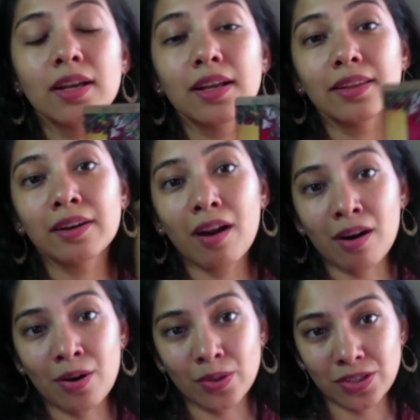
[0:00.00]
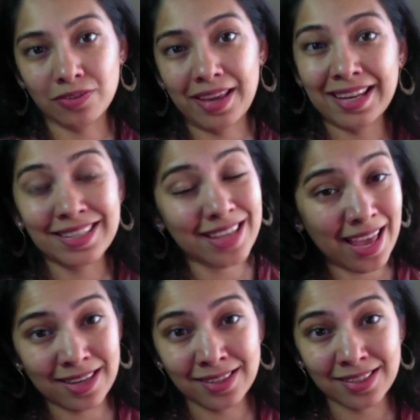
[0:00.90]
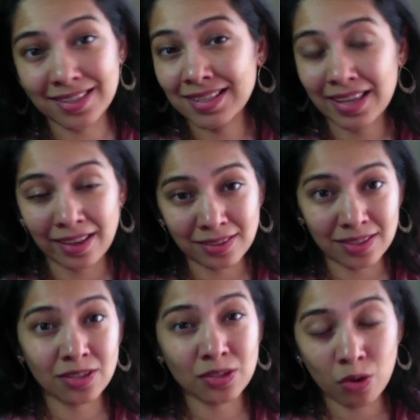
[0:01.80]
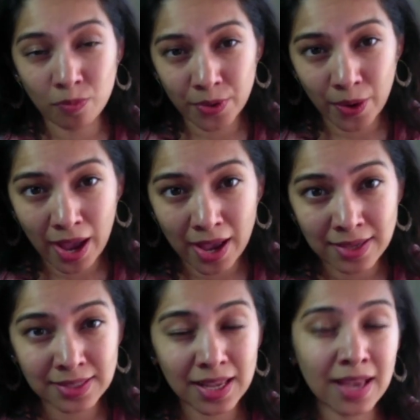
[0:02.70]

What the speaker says: there are lots of hidden talents and skills that Scorpio has,